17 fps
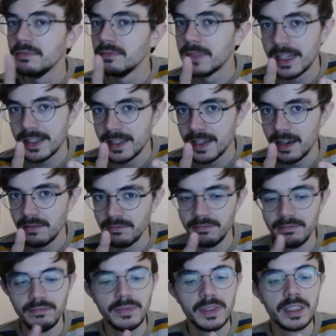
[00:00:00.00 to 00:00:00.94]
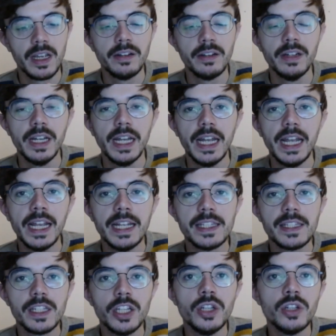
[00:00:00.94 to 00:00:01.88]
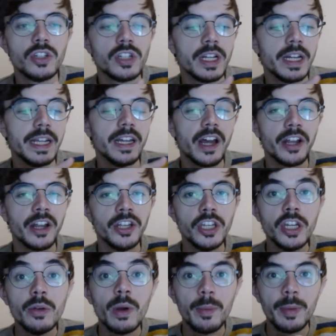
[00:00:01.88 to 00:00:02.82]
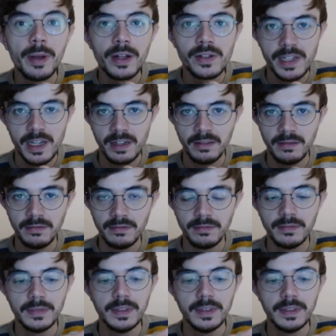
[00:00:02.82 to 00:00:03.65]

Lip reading: that's it. So it's usually a newer building,